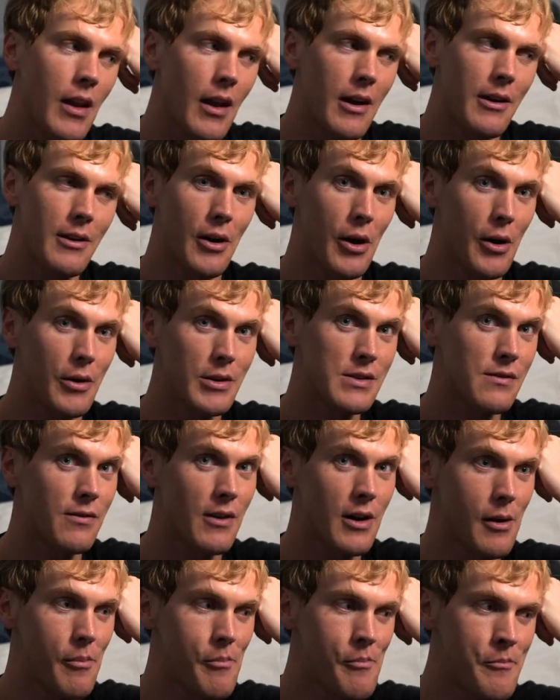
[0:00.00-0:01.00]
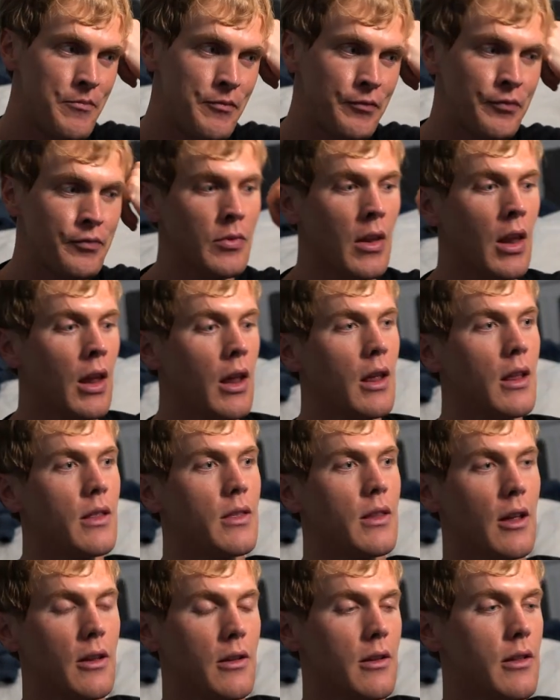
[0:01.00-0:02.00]
I don't know, it's fun.
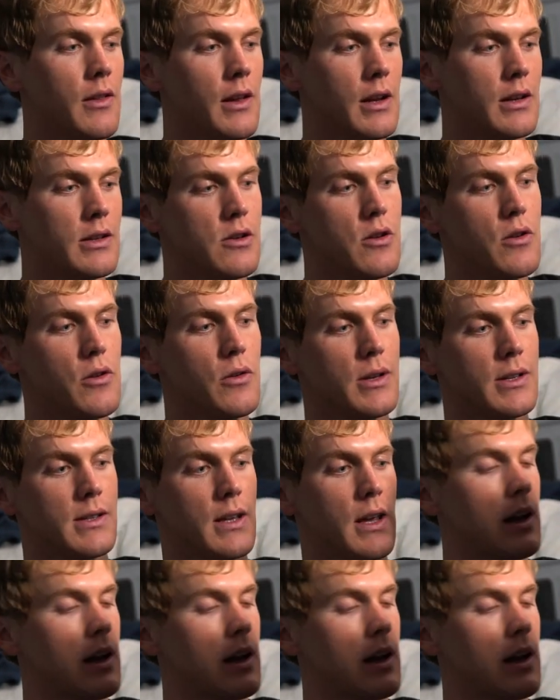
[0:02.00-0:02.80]
The other thing too is